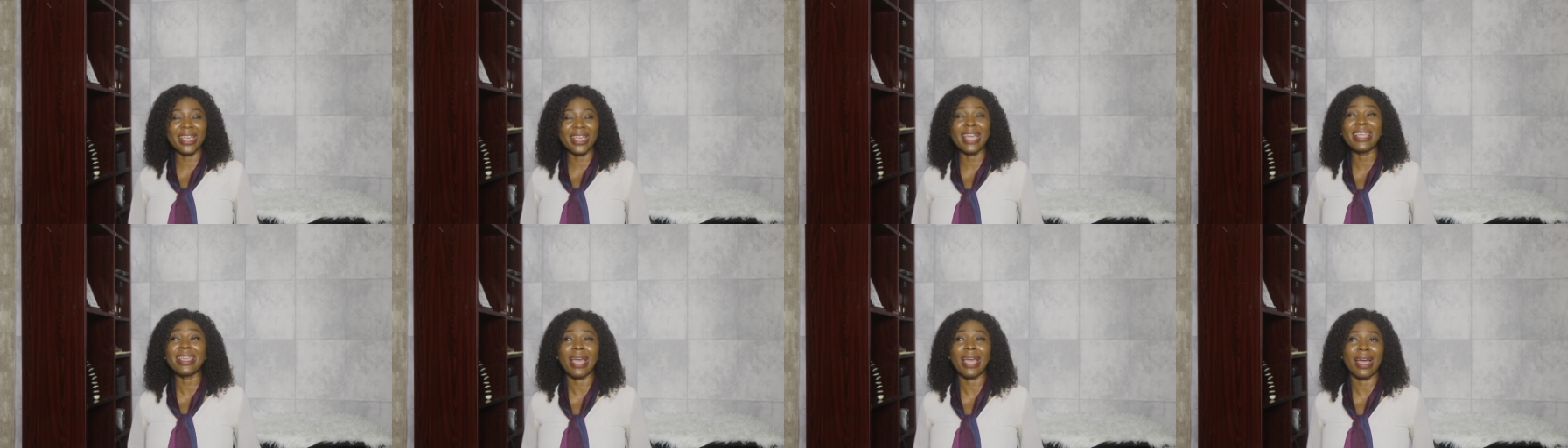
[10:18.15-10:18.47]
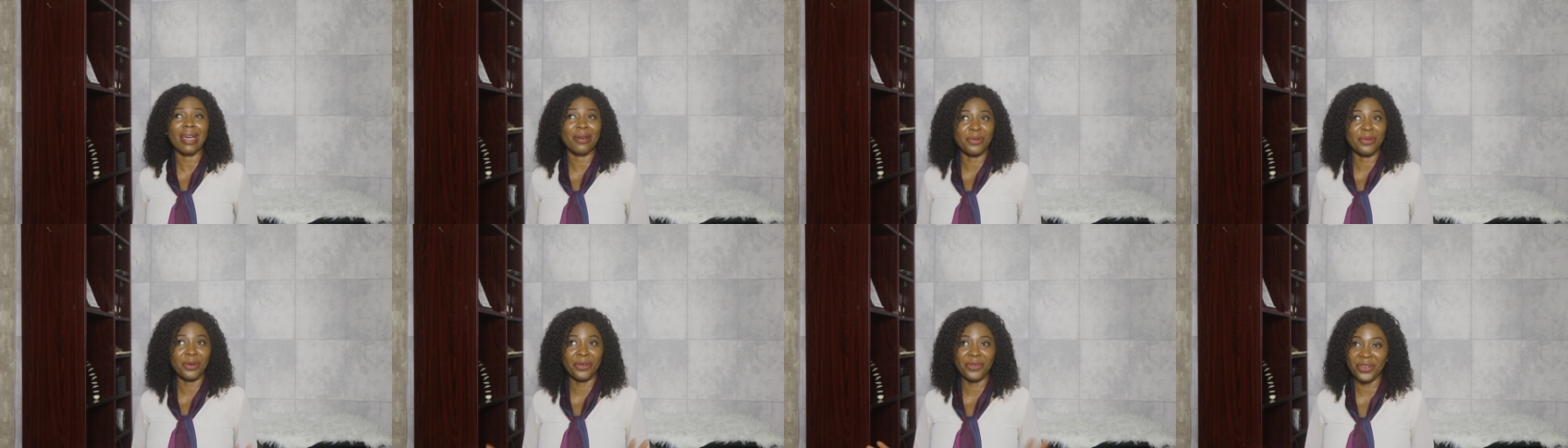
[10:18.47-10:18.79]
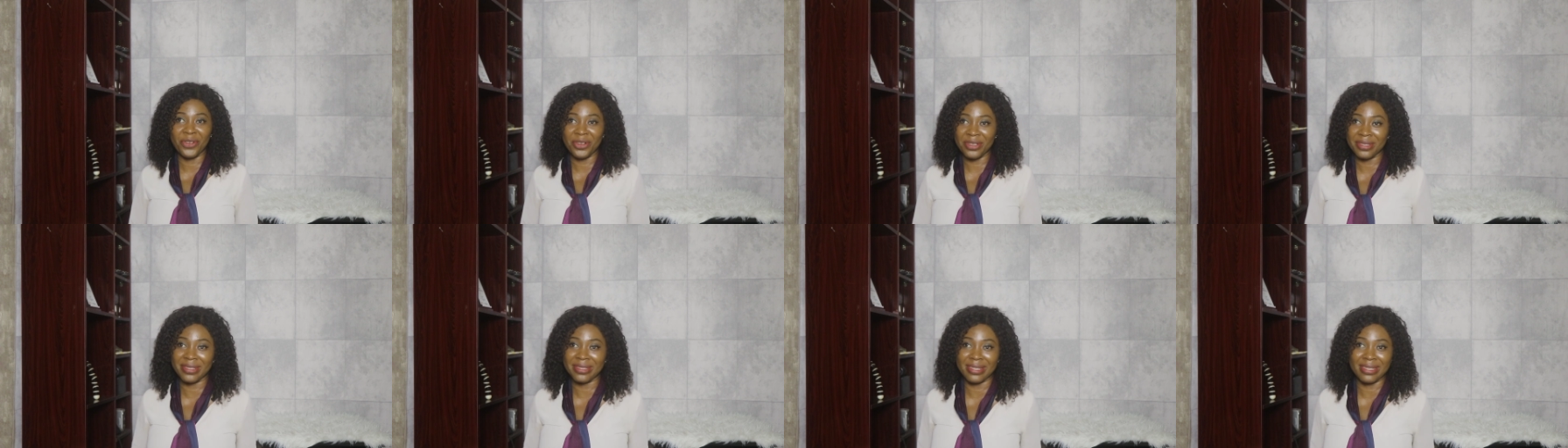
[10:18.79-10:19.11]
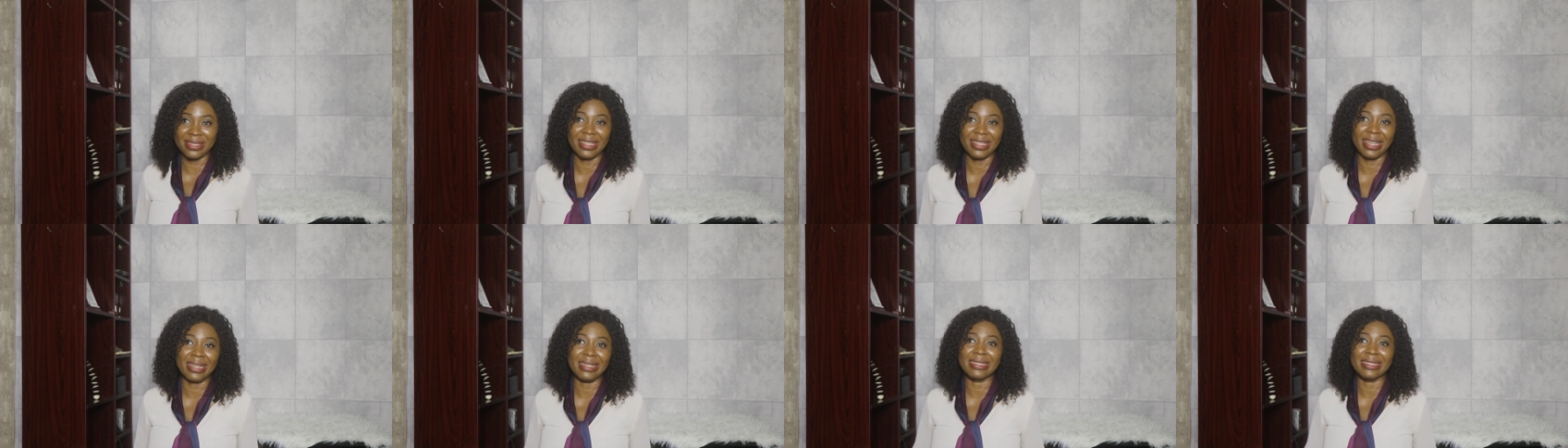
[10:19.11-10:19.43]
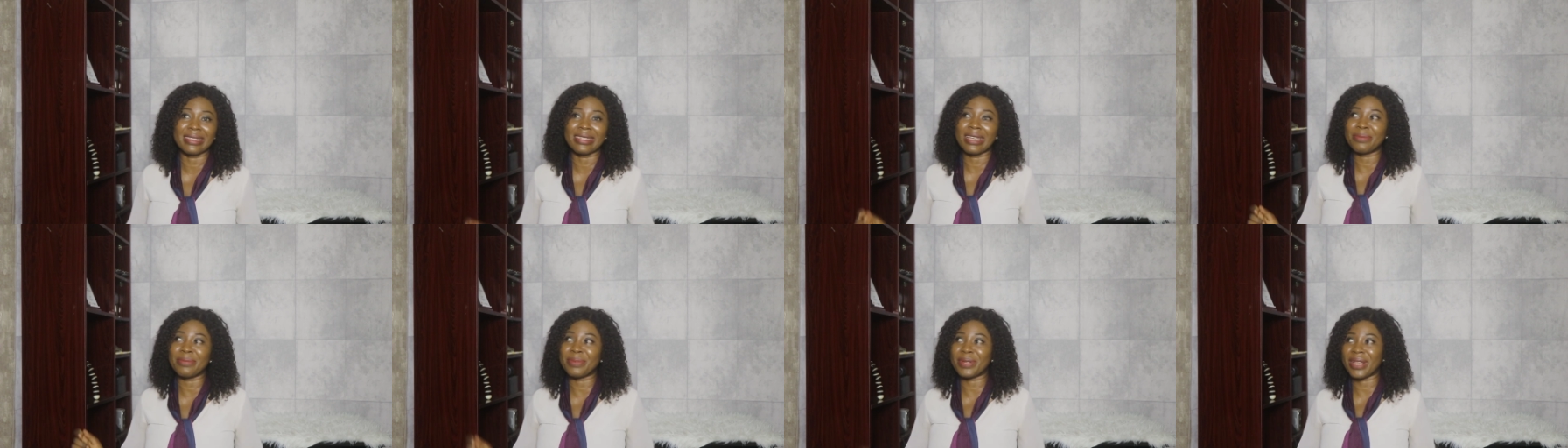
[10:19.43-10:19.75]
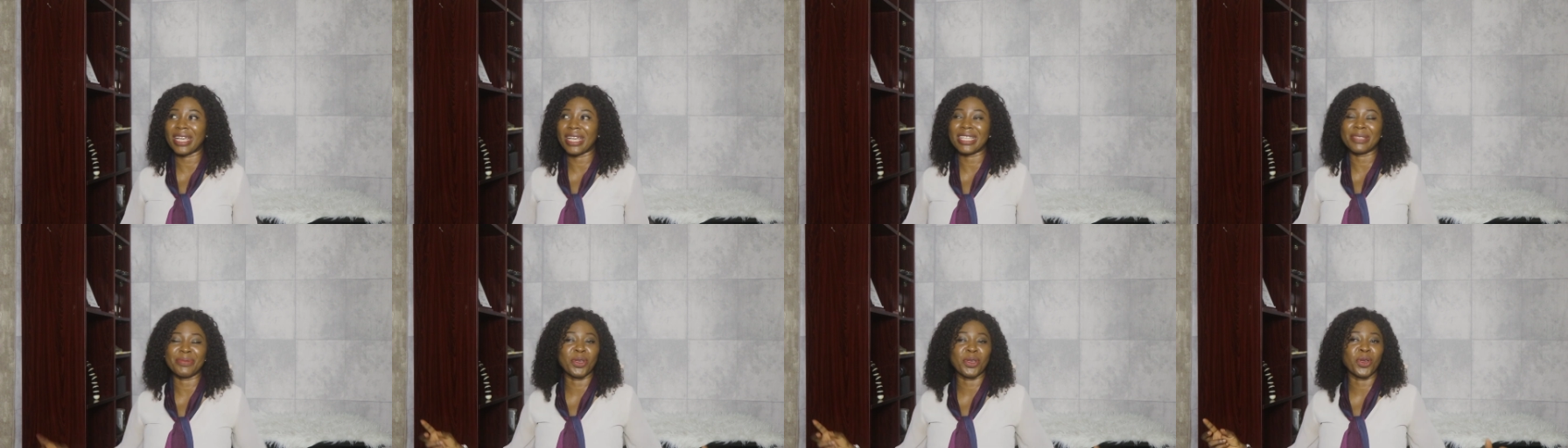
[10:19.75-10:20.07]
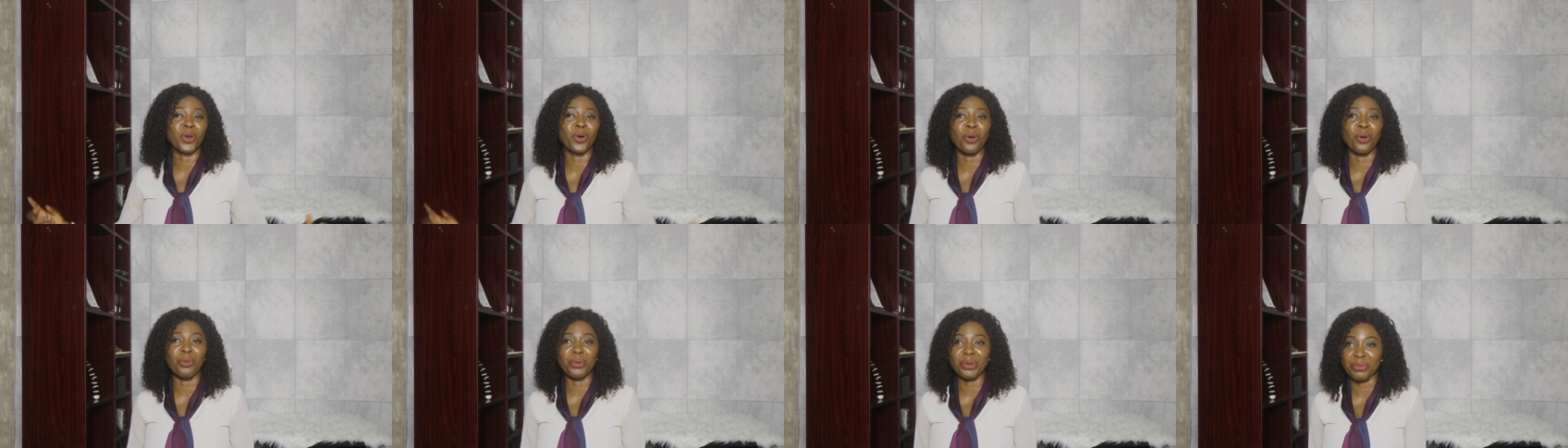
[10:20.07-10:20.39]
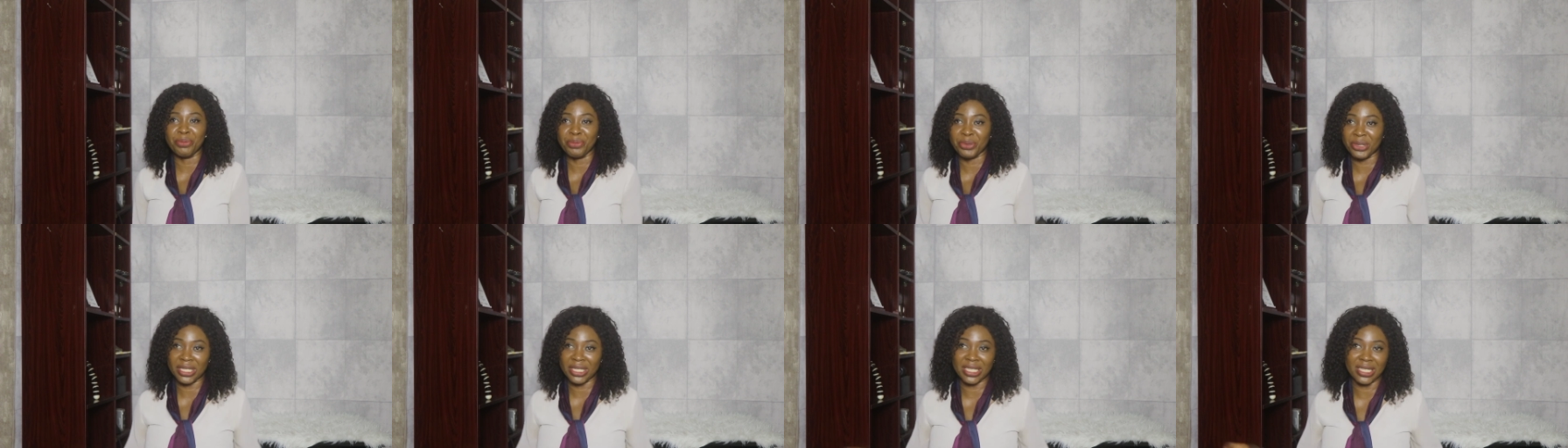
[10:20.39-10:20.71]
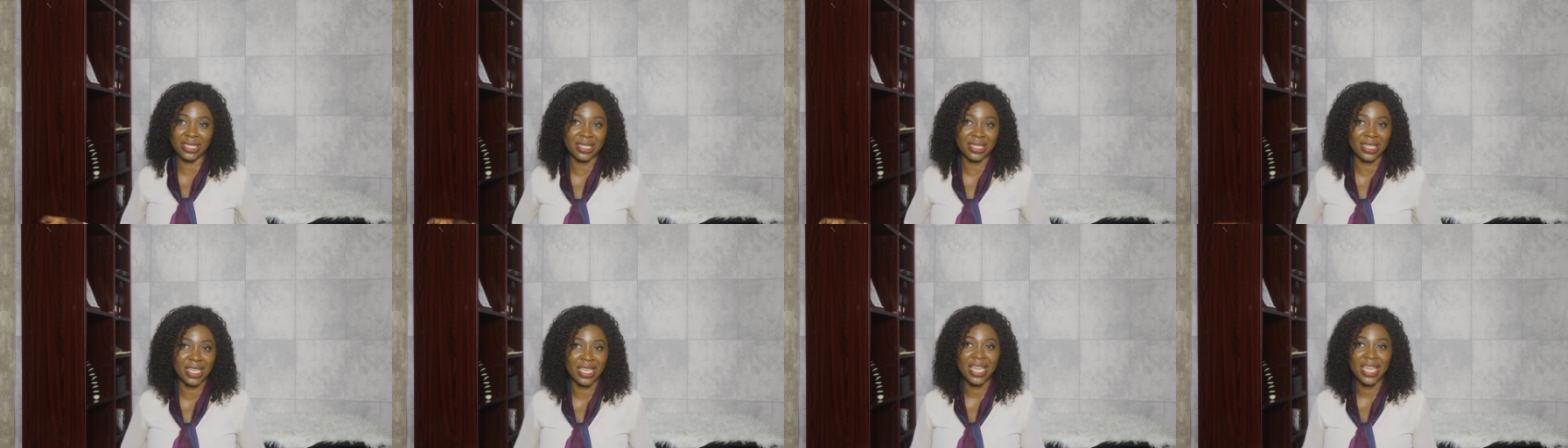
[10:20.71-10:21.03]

yeah, we've all seen that Ntabi has been going body